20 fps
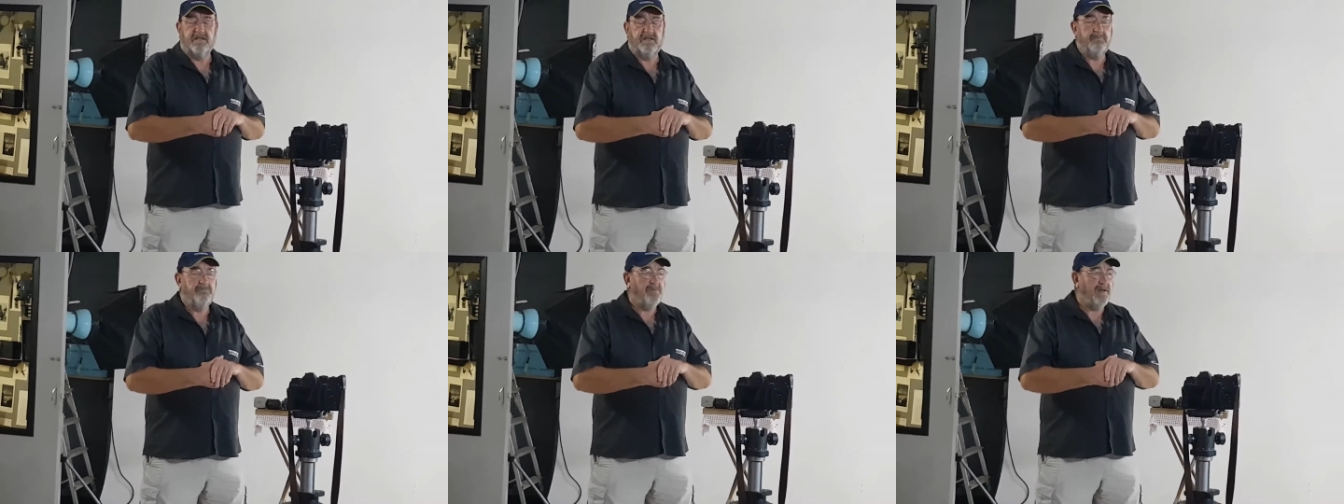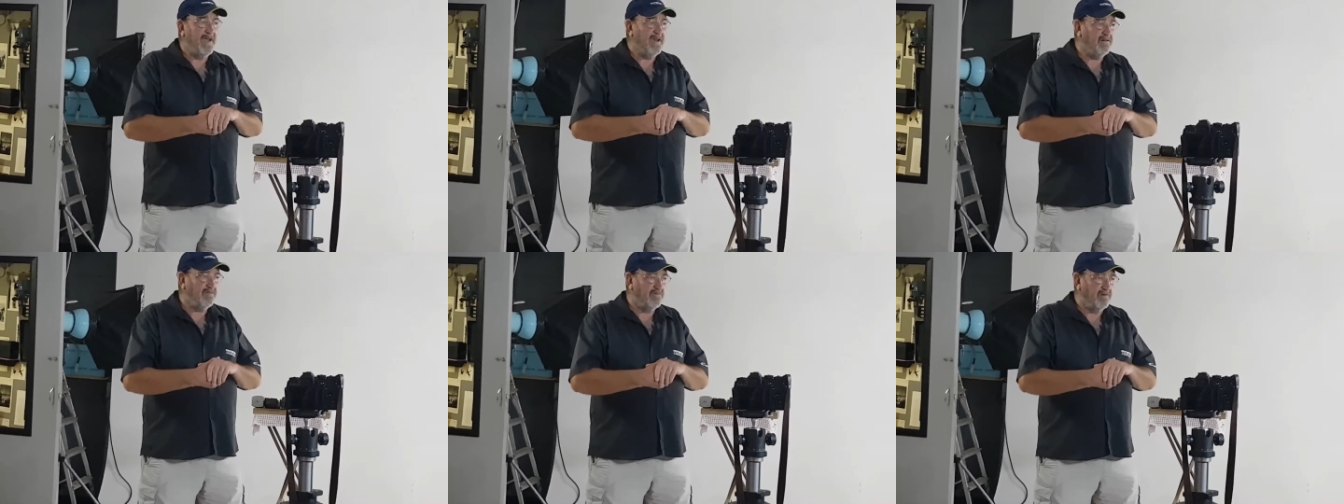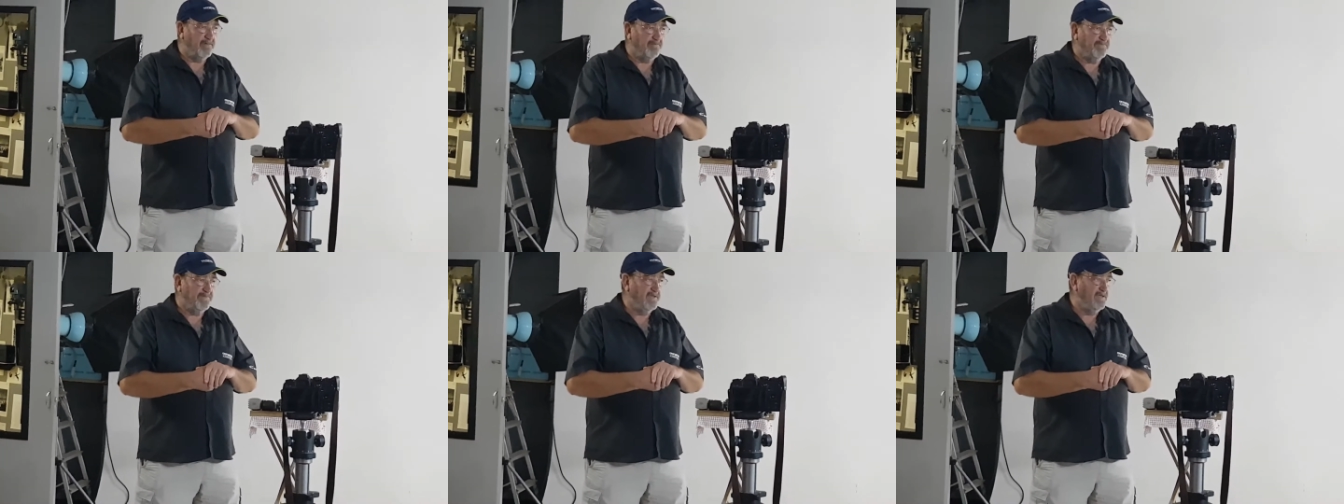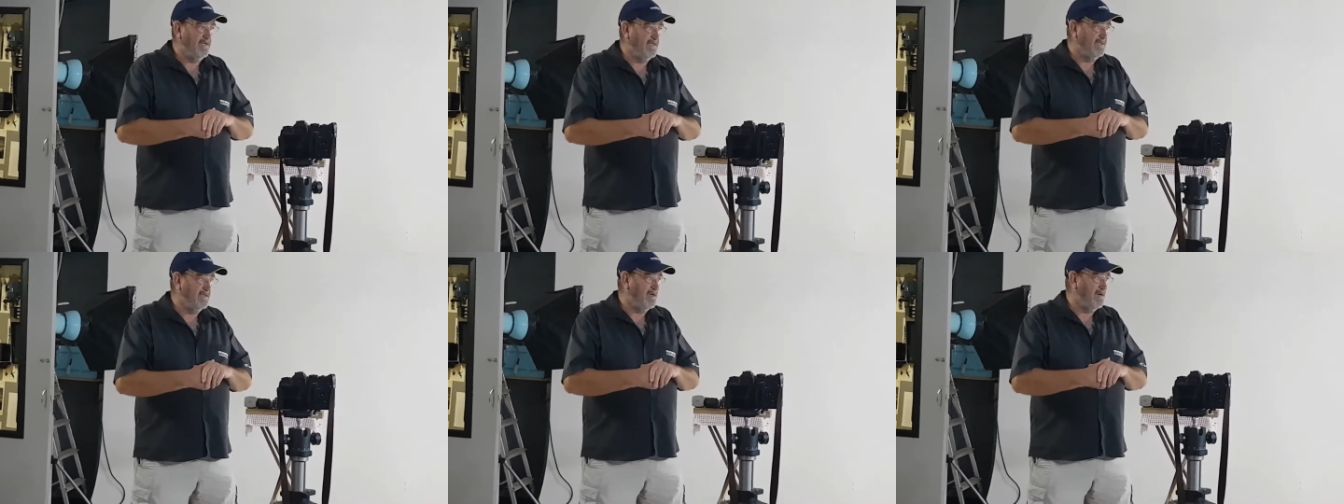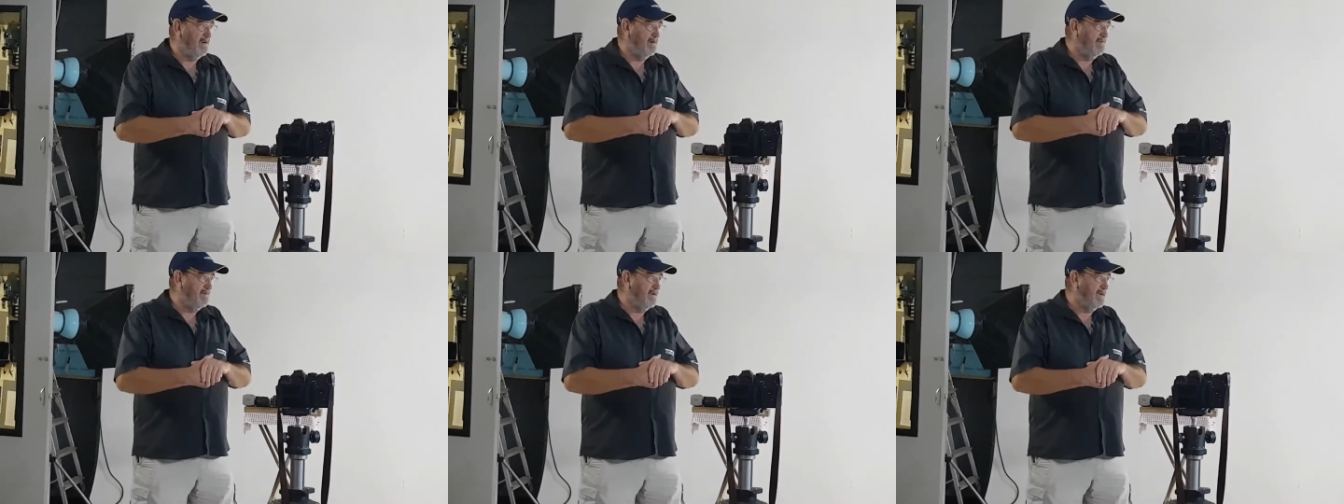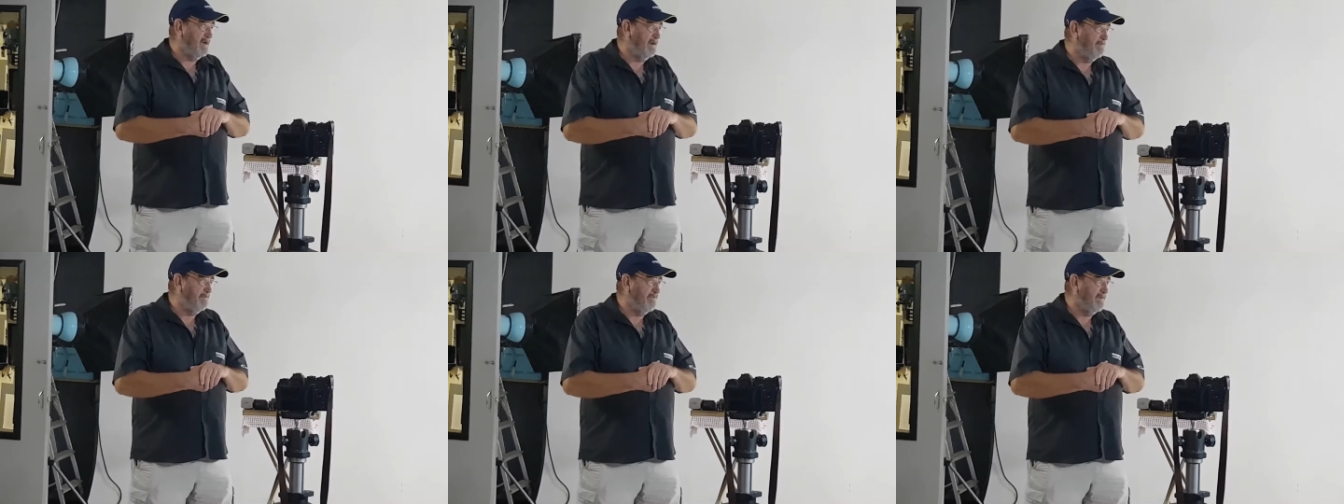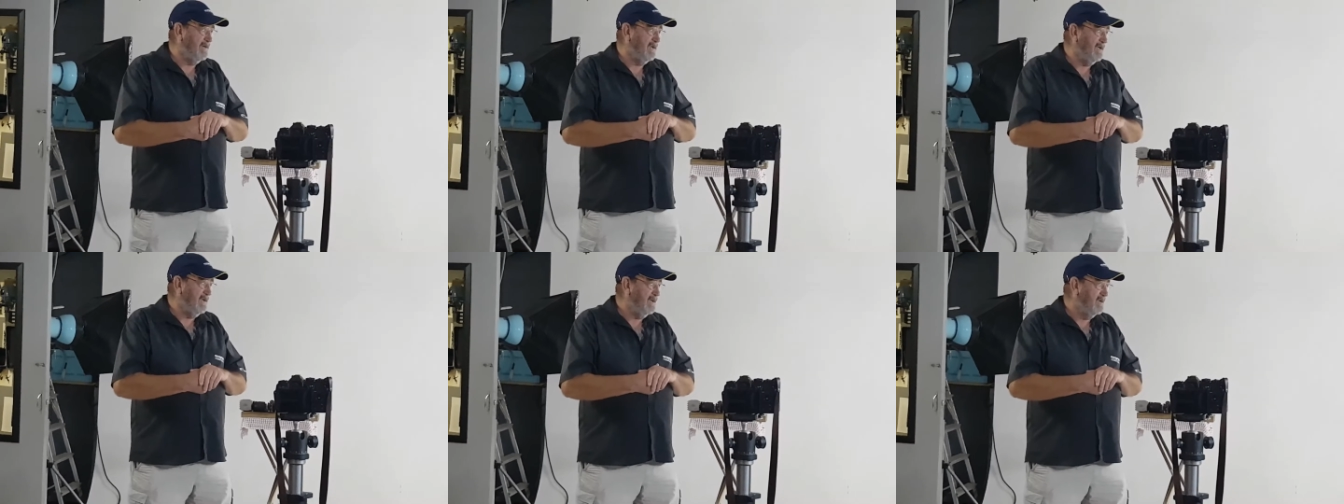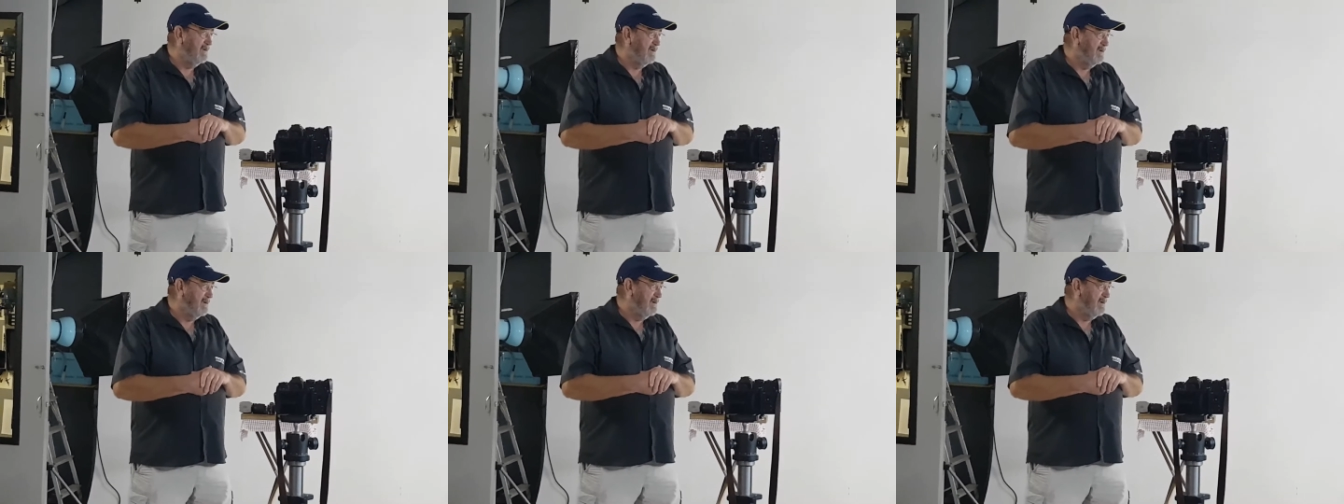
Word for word: He bankrupted his own company